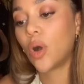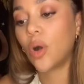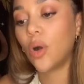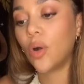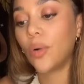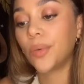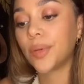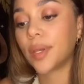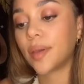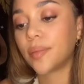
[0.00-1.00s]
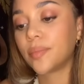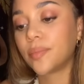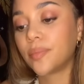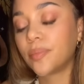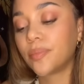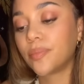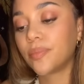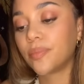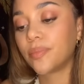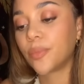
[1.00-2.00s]
Okay.
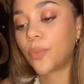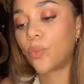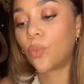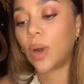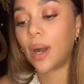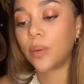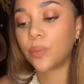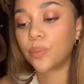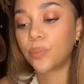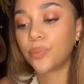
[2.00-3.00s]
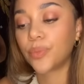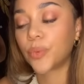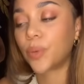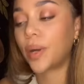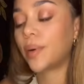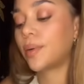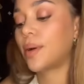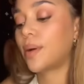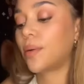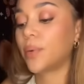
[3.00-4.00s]
Wow. Wow, wow,
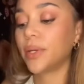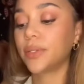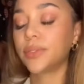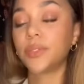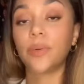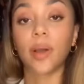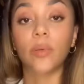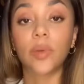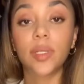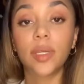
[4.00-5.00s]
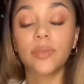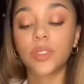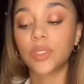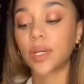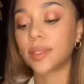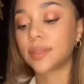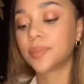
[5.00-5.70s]
wow. Where do I really even start?